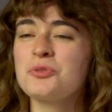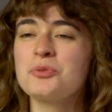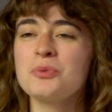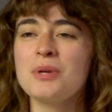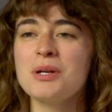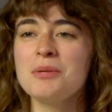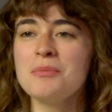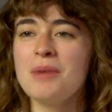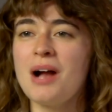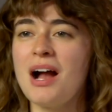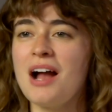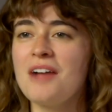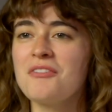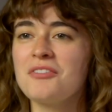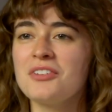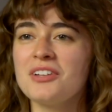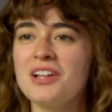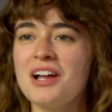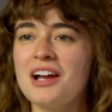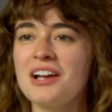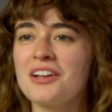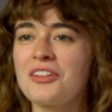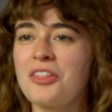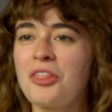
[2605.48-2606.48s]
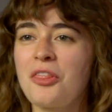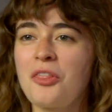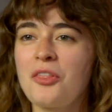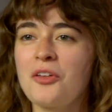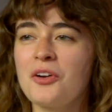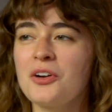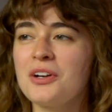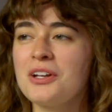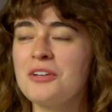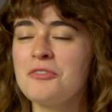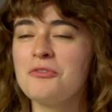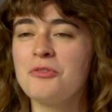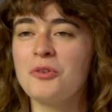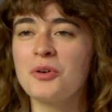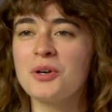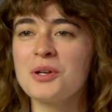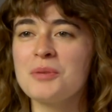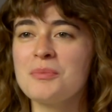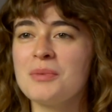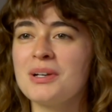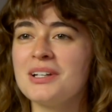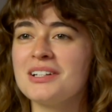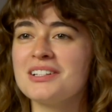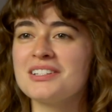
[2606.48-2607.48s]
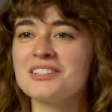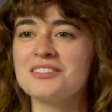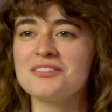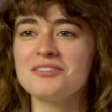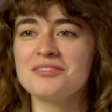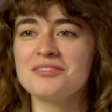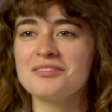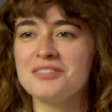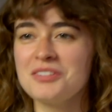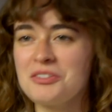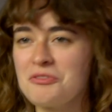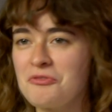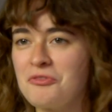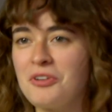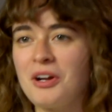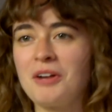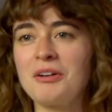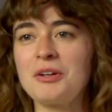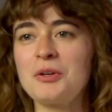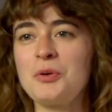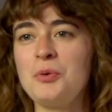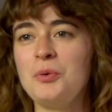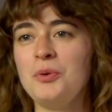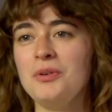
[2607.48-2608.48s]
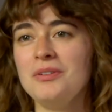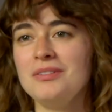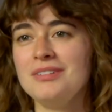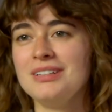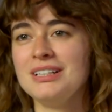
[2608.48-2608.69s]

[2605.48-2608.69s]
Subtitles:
swing by for like 30, 40 minutes. Very cool.